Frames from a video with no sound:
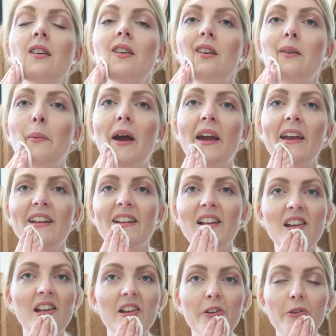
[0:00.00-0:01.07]
Um, I had
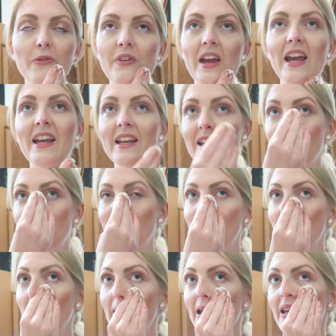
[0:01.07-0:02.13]
a lot of
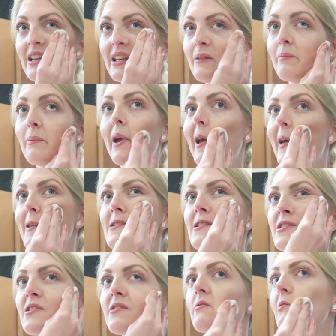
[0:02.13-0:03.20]
acne in the
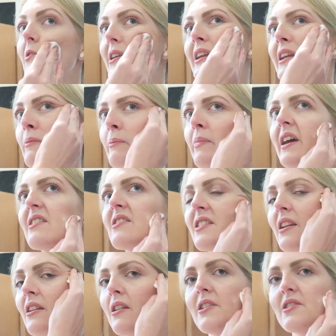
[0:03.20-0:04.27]
past or in the past
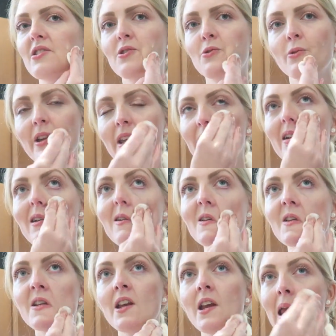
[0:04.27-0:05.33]
the last two
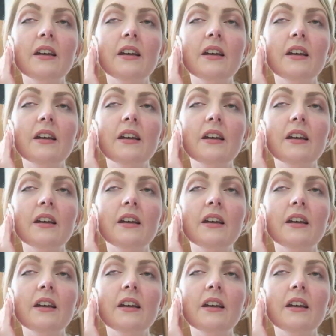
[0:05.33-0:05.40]
years